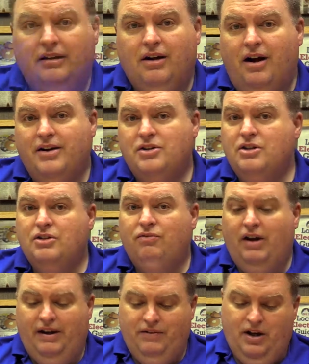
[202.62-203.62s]
Cost is
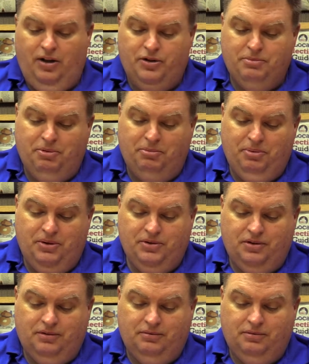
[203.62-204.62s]
$5 per
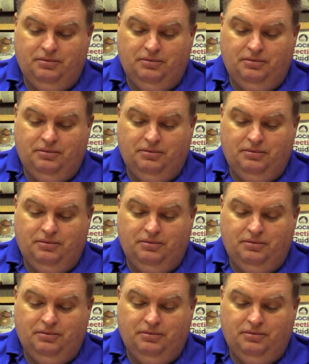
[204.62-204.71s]
person.